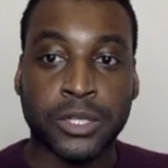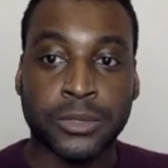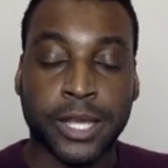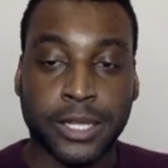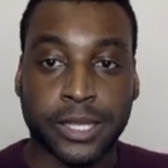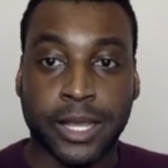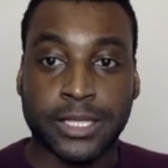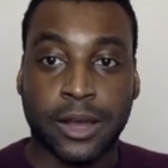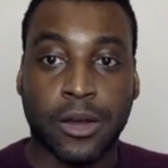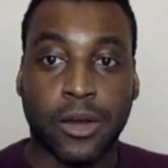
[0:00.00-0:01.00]
hashtags
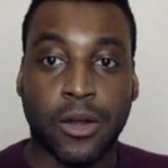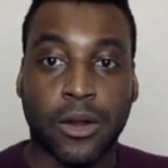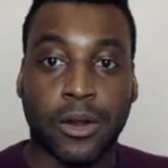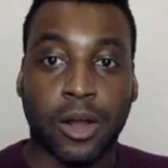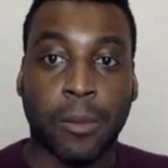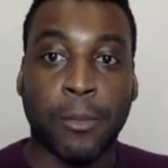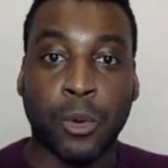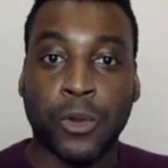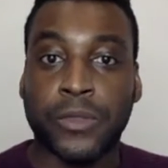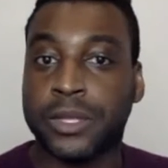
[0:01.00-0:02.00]
that are
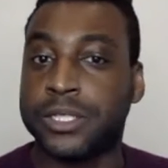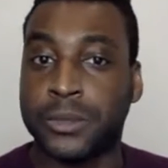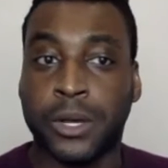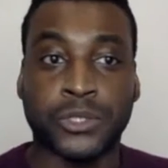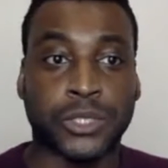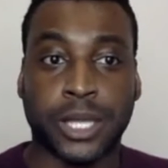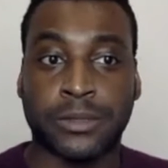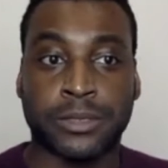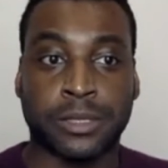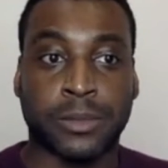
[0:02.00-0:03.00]
more than
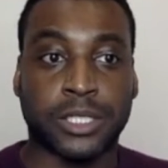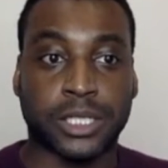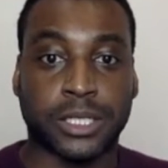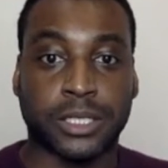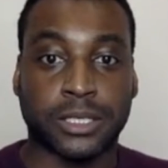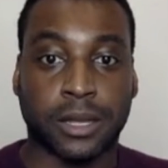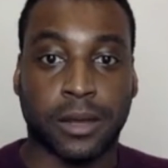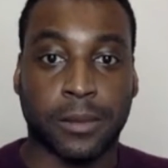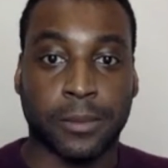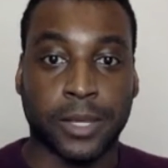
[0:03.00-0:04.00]
200,000 submissions.
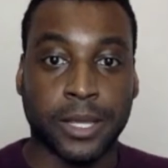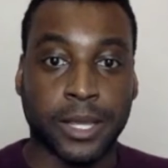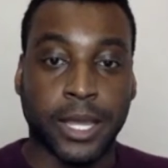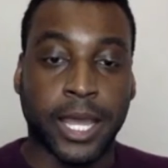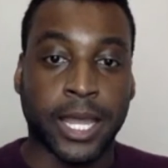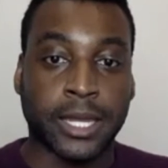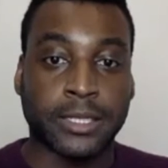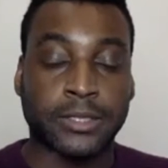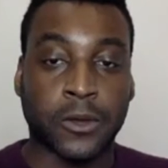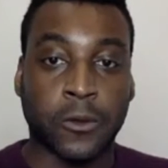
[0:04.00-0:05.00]

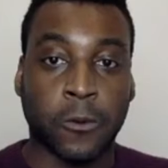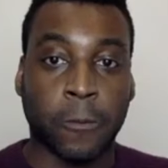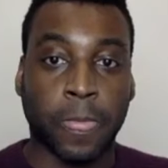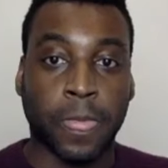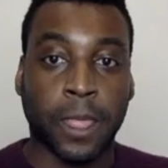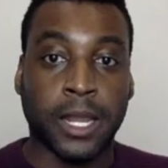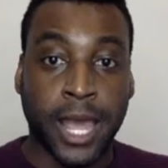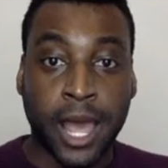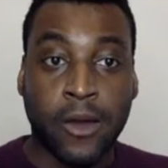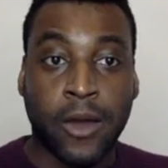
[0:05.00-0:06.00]
And so
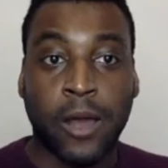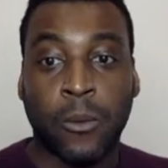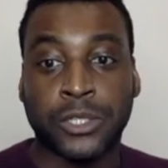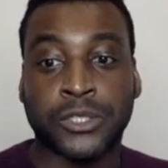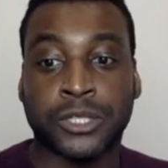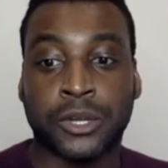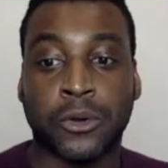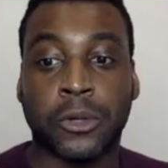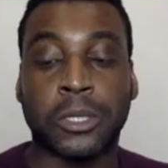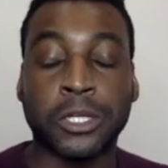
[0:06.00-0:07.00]
now I want you to
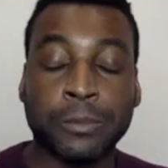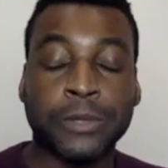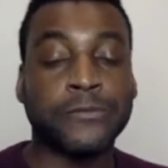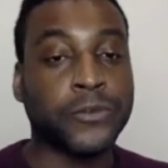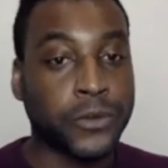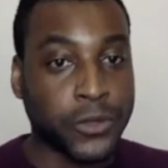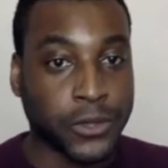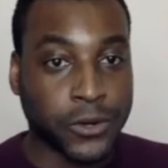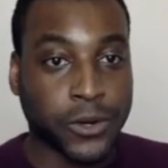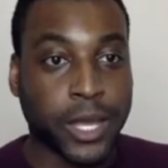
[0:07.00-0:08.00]
go a little bit
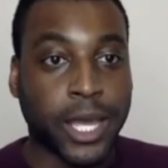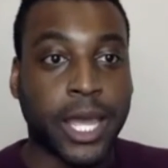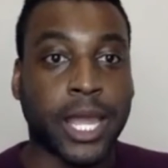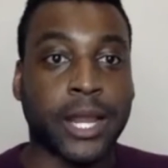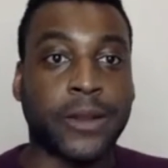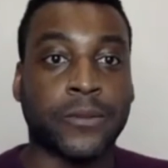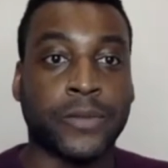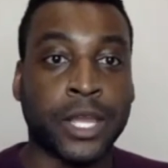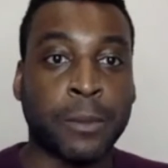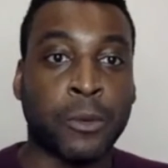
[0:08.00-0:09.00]
further and
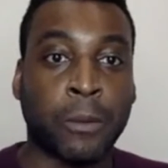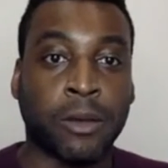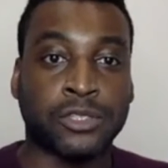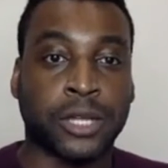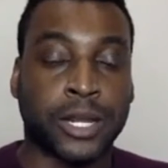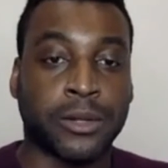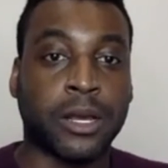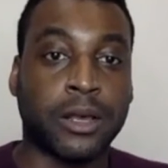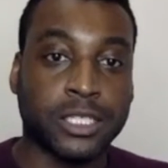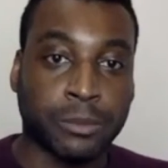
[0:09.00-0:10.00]
think more about your ideal
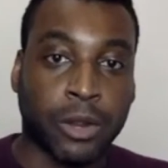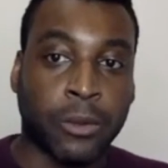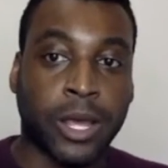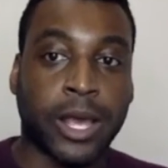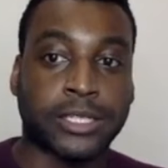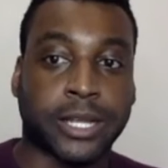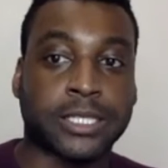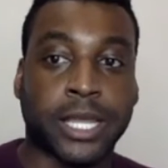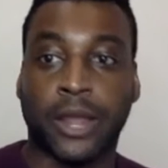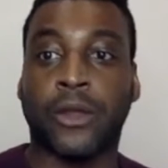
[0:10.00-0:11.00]
customer and what hashtags
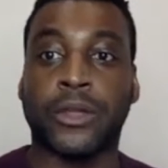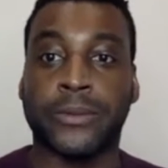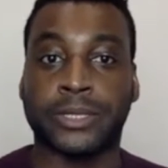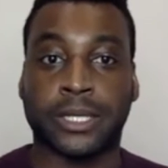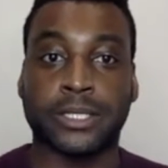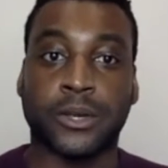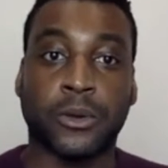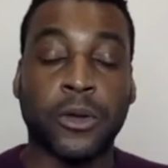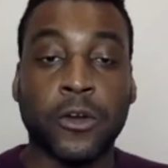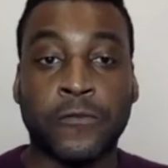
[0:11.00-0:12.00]
they are using.
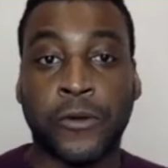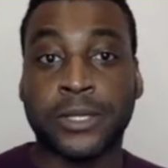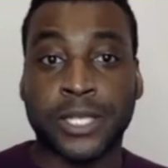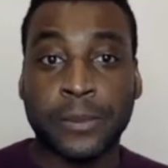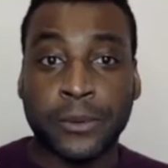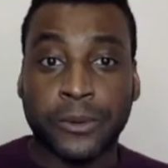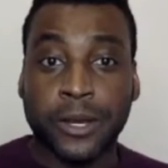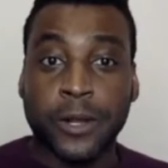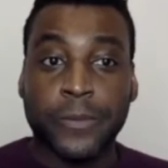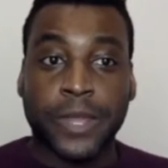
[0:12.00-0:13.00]
So for
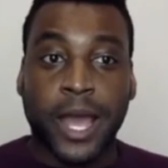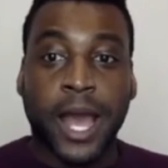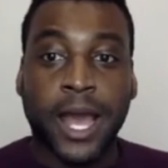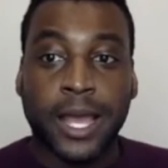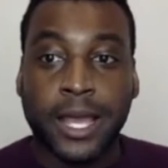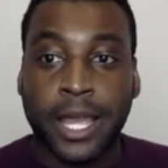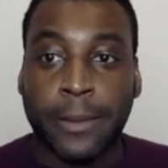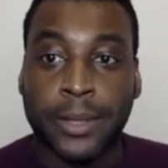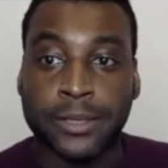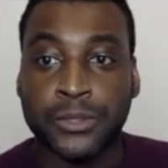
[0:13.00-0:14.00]
example, I
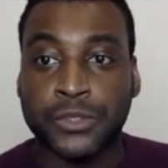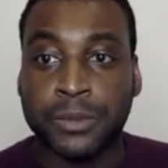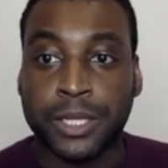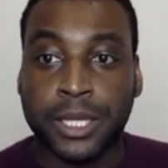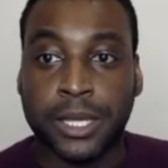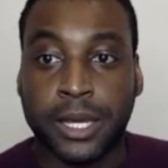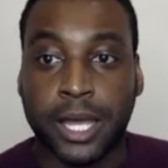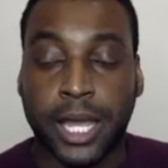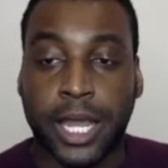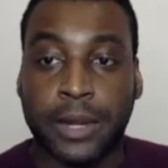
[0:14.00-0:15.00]
am a social media
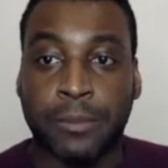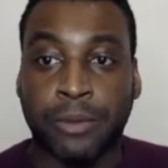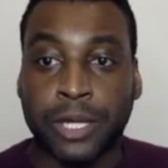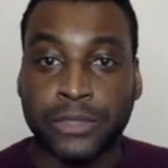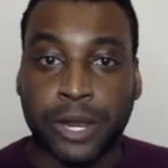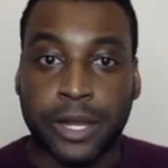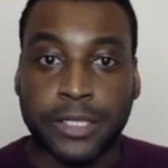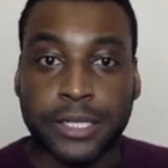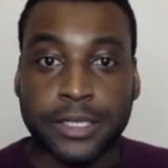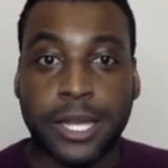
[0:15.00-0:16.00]
and brand
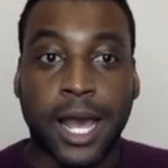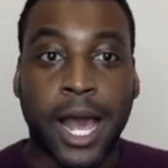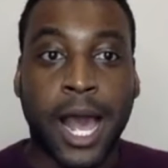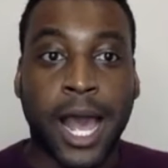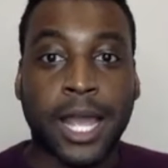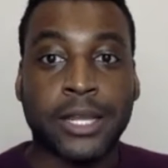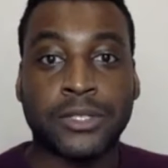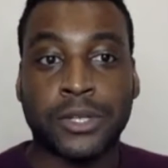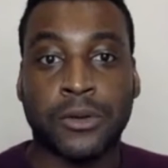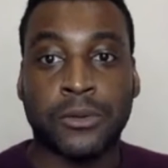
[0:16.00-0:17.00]
strategist. I
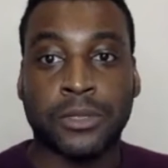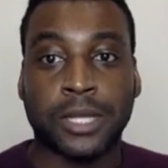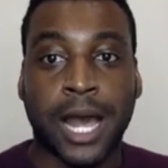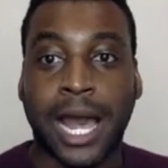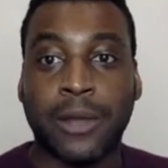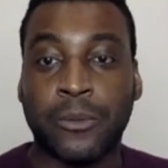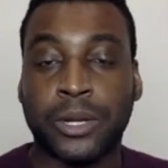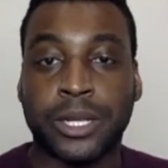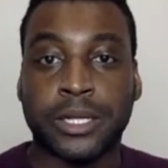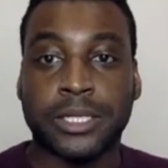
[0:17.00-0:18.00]

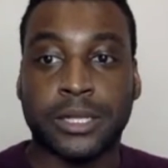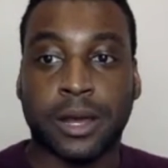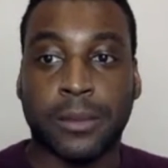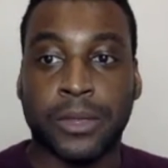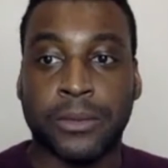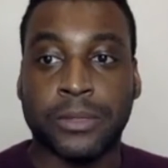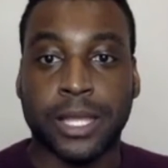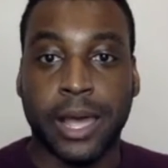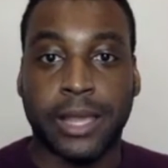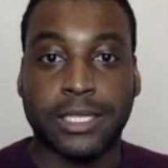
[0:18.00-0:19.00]
wouldn't use
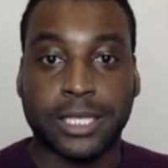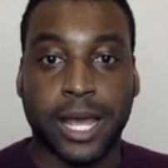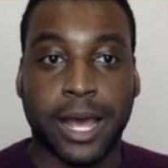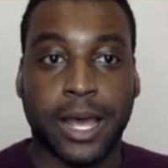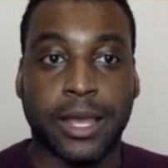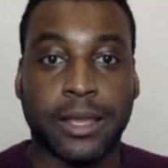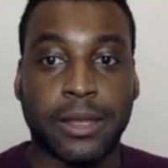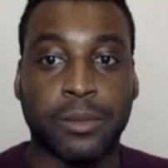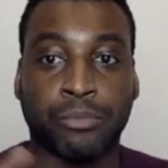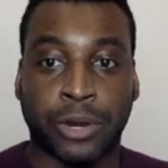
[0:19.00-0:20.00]
hashtag
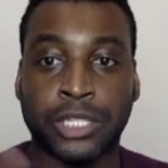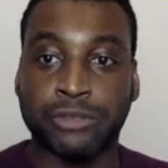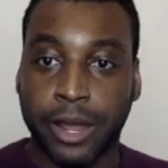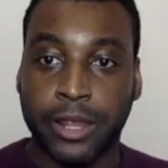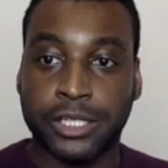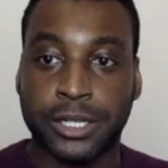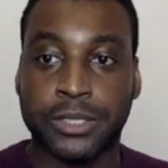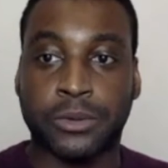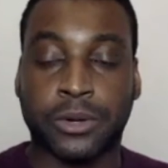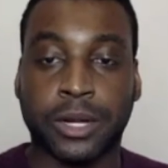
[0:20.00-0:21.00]
brand strategist
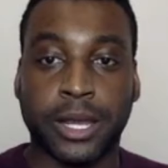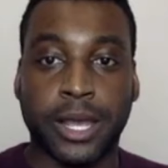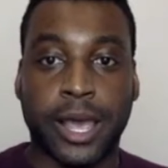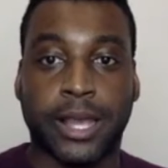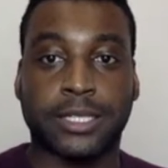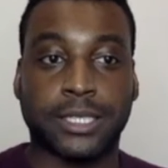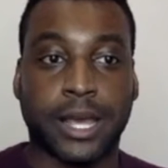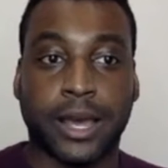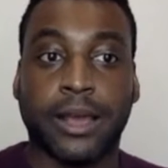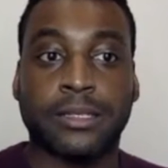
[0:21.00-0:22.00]
or
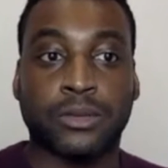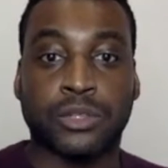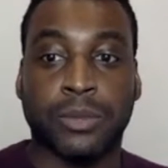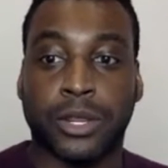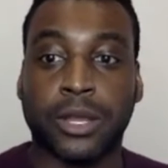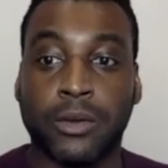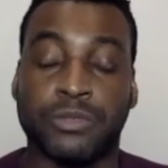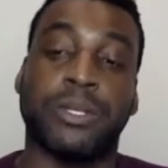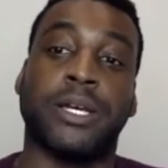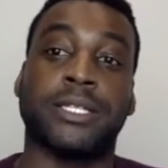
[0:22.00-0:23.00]
hashtag social media coach,
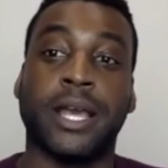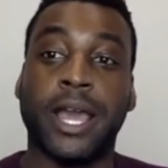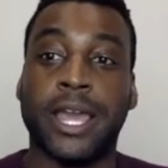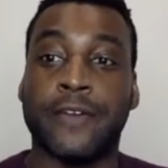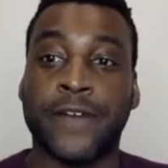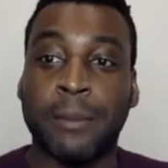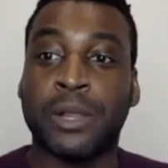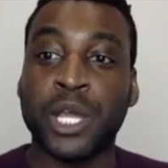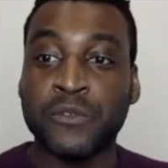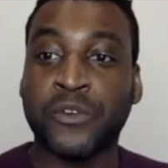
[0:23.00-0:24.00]
because if I'm
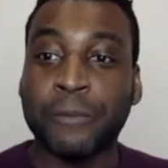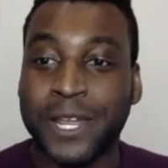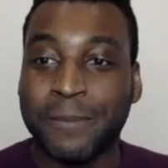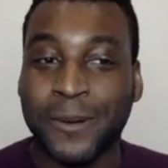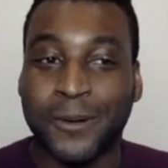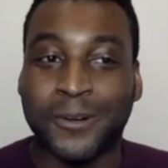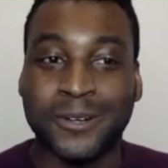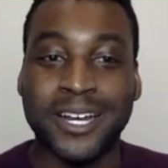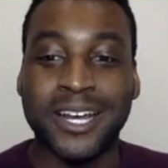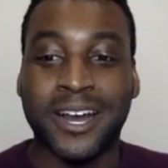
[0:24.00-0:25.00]
looking for
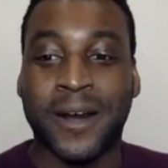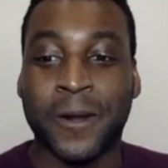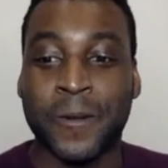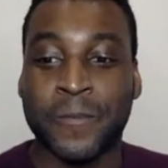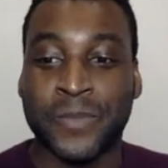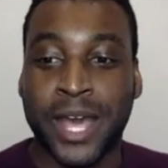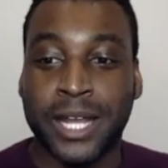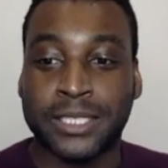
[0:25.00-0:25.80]
people that